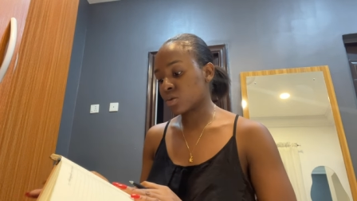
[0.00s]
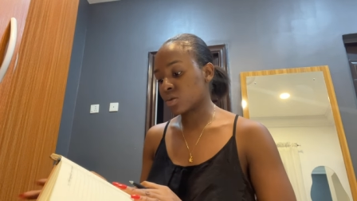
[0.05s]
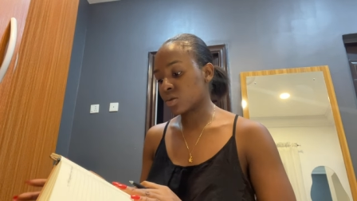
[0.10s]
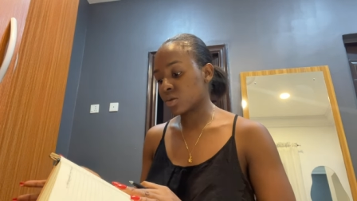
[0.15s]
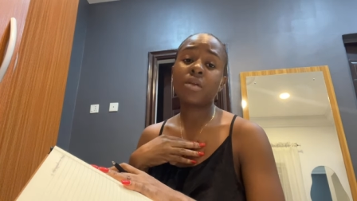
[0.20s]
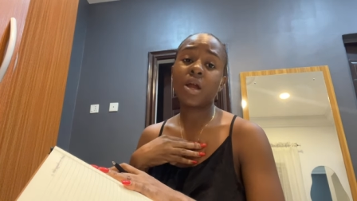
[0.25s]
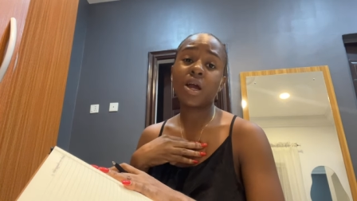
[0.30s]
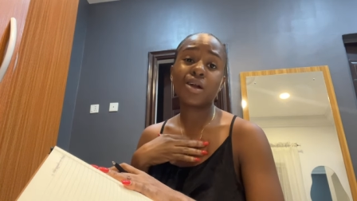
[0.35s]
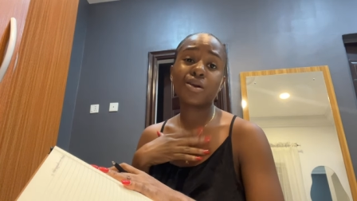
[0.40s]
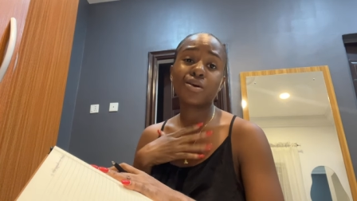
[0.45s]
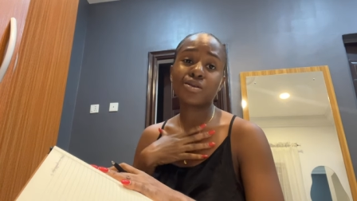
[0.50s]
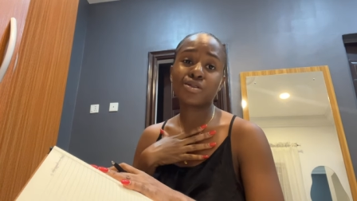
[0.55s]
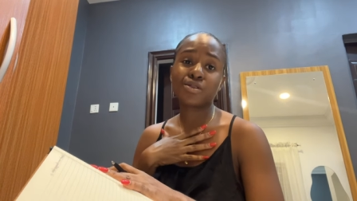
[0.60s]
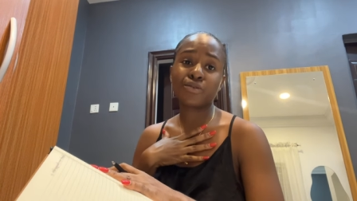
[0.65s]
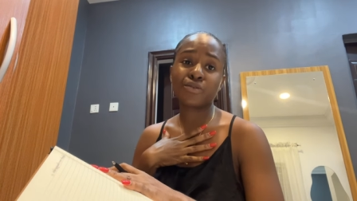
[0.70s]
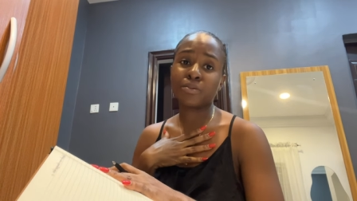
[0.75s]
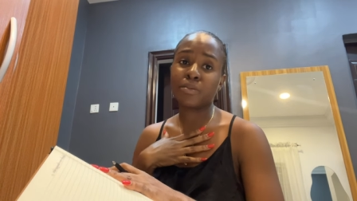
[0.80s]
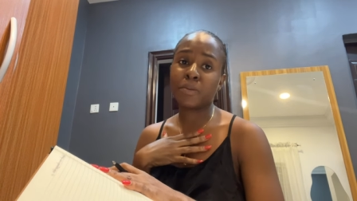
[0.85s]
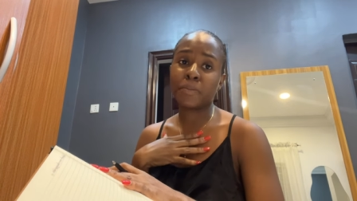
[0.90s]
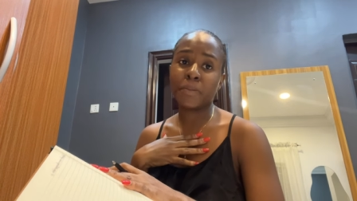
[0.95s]
So I don't want to
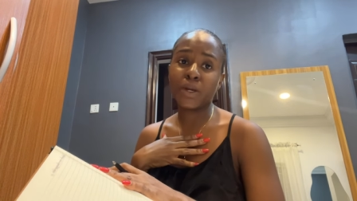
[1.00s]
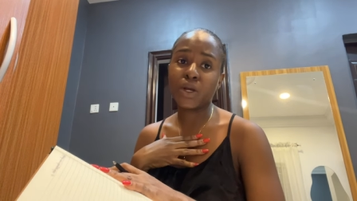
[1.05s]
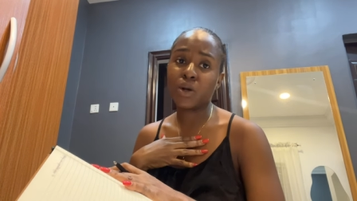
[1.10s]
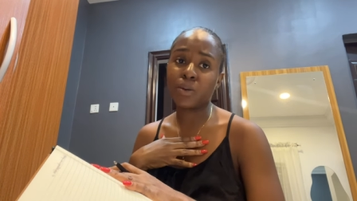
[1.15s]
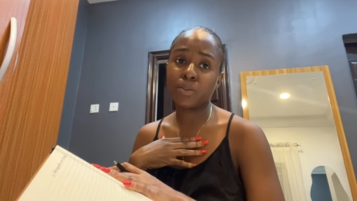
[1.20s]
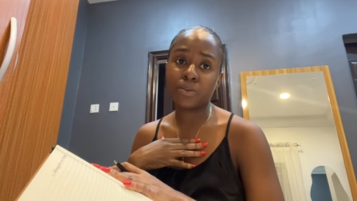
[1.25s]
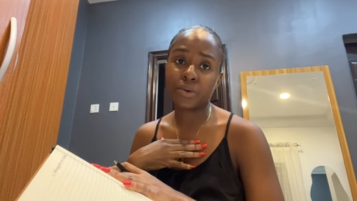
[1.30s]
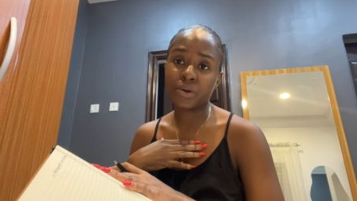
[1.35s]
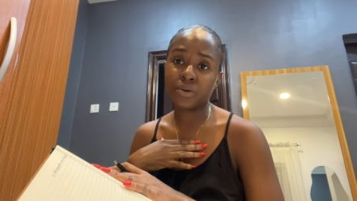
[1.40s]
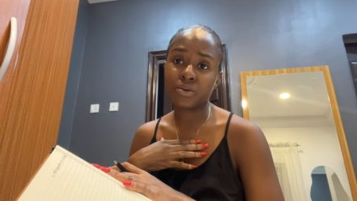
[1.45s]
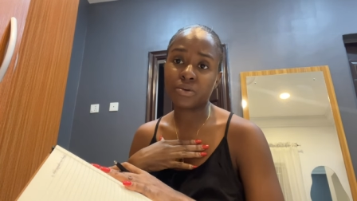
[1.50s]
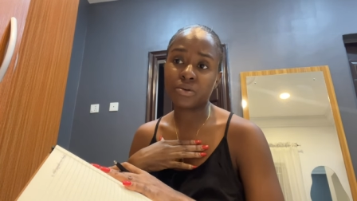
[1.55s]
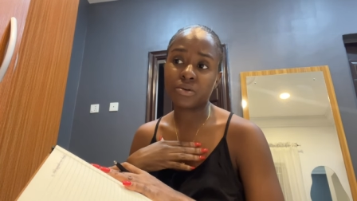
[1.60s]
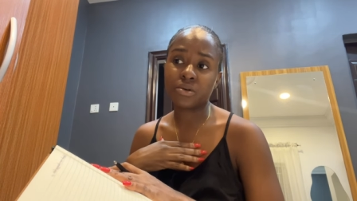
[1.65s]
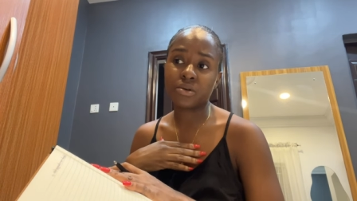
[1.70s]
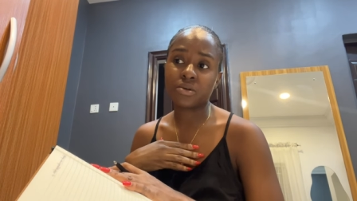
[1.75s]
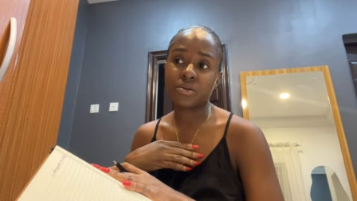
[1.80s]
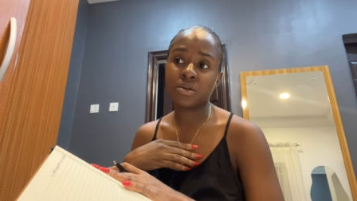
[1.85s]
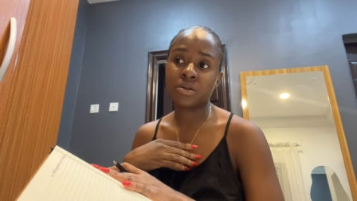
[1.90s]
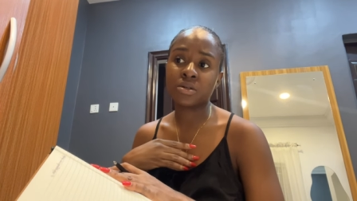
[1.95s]
film a makeup reel
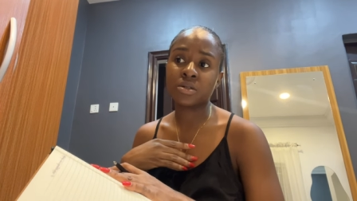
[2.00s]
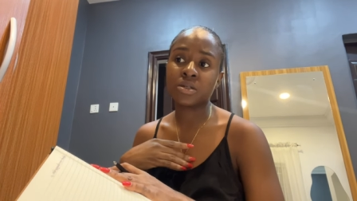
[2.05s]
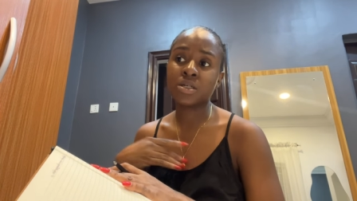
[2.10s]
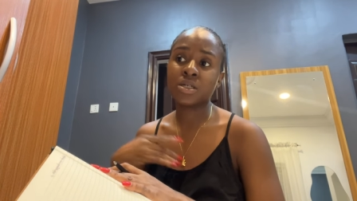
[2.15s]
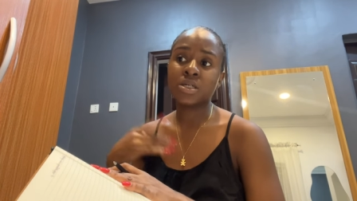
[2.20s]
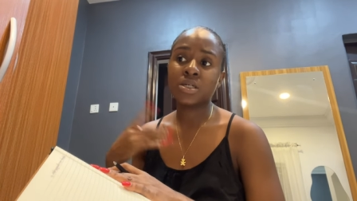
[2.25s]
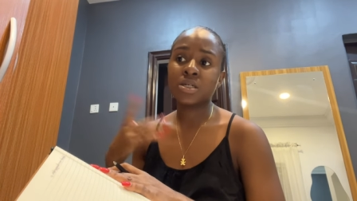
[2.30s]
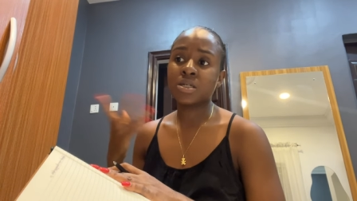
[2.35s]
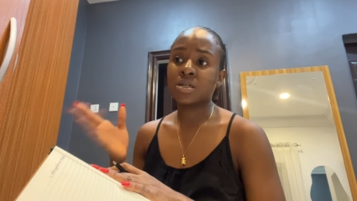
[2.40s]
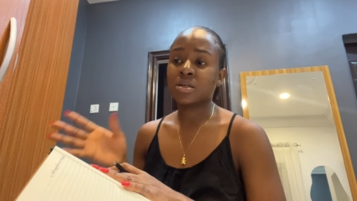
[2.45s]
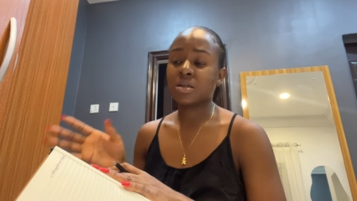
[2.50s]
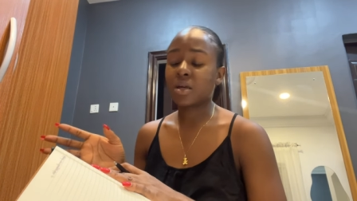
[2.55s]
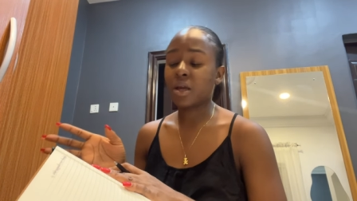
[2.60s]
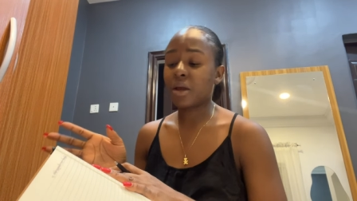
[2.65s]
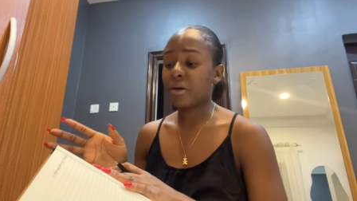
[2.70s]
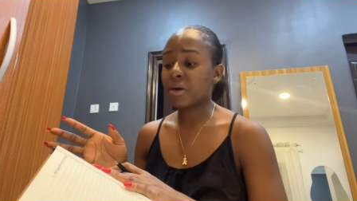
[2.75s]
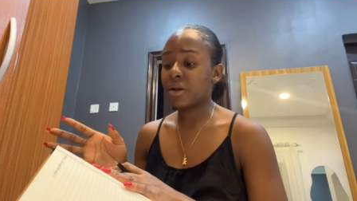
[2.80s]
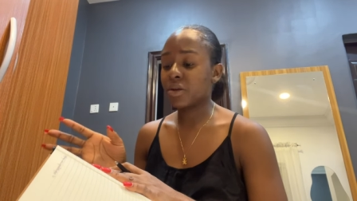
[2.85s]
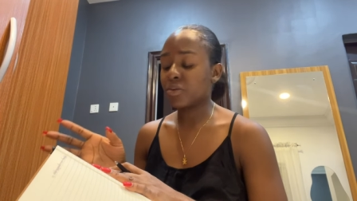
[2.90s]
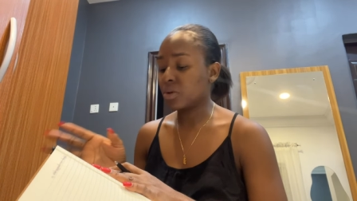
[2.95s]
or get
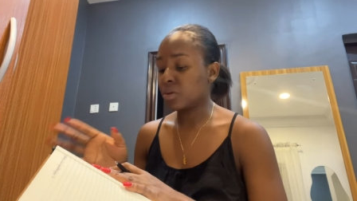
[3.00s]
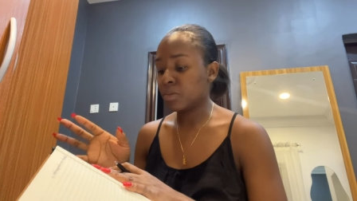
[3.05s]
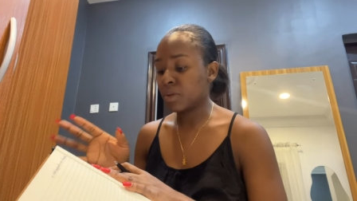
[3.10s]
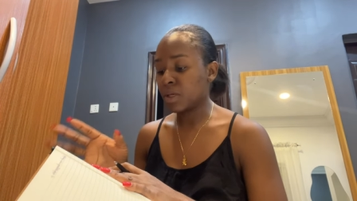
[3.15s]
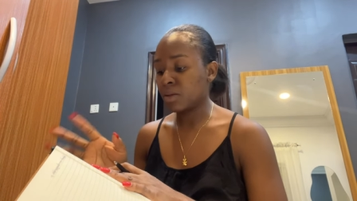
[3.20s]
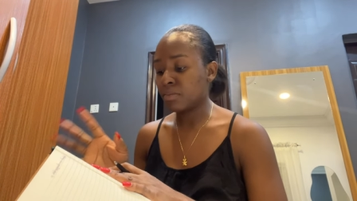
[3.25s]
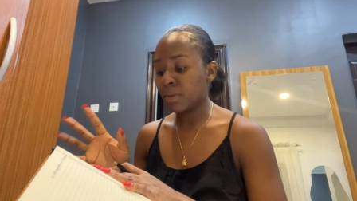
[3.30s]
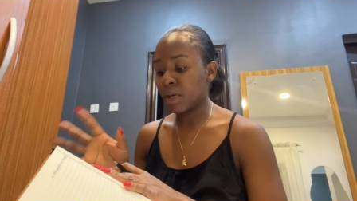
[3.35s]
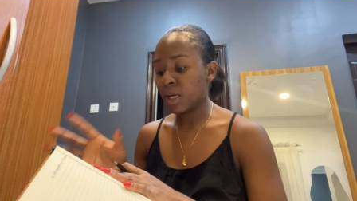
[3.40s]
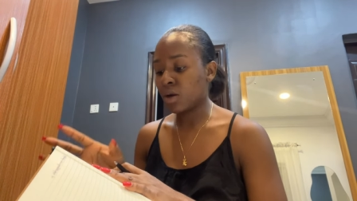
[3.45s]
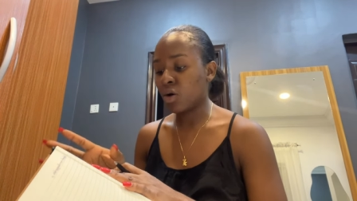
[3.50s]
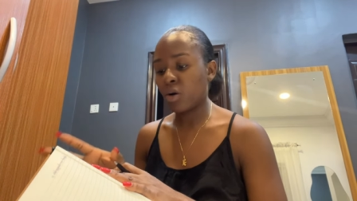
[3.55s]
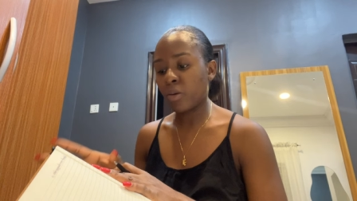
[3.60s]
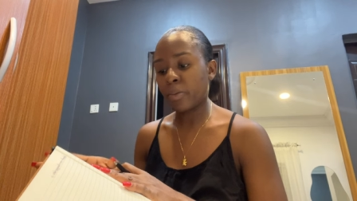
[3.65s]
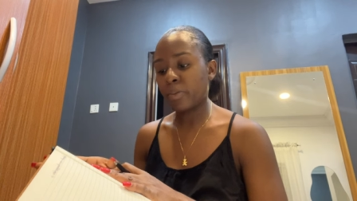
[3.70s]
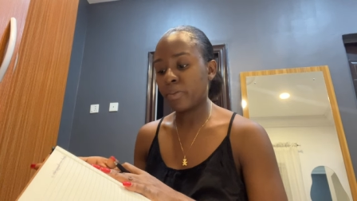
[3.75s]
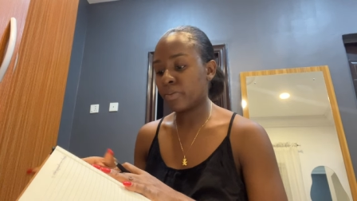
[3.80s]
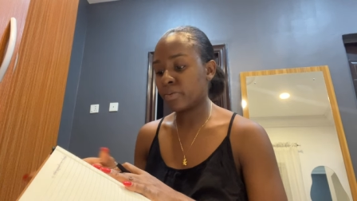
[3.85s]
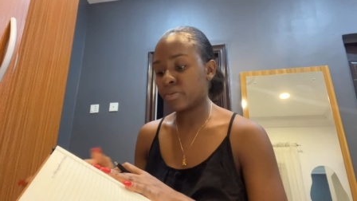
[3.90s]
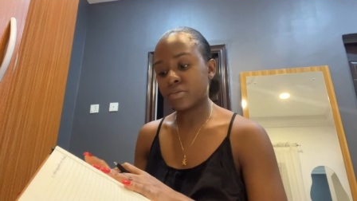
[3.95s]
ready with me makeup.